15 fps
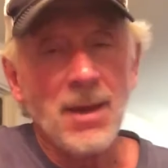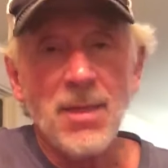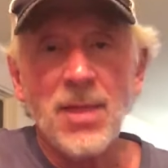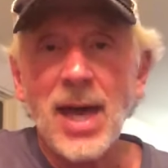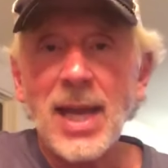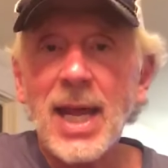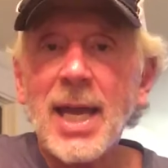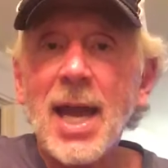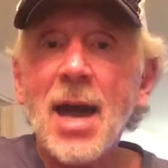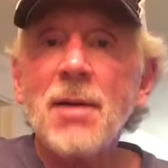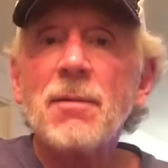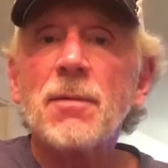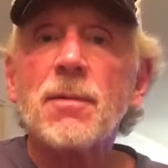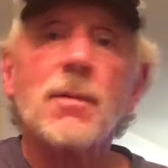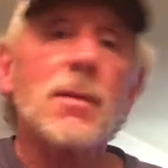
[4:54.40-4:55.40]
That I have
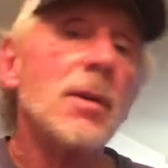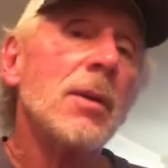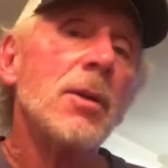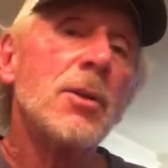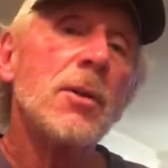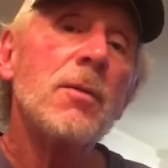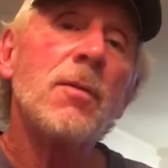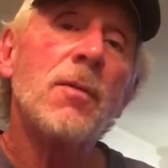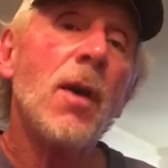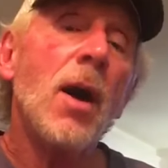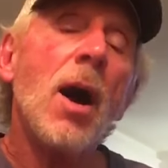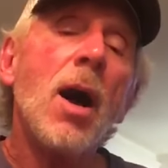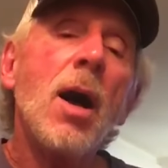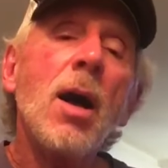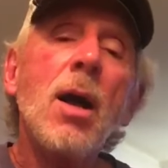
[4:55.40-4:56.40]
to
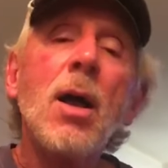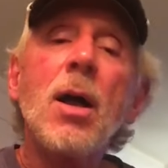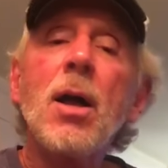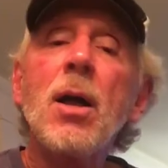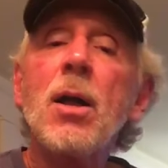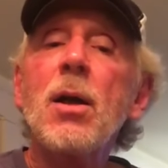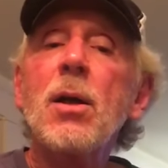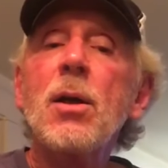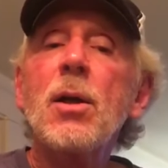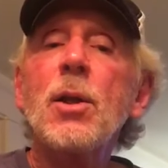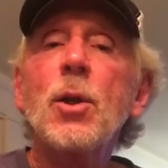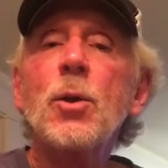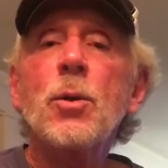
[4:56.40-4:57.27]
follow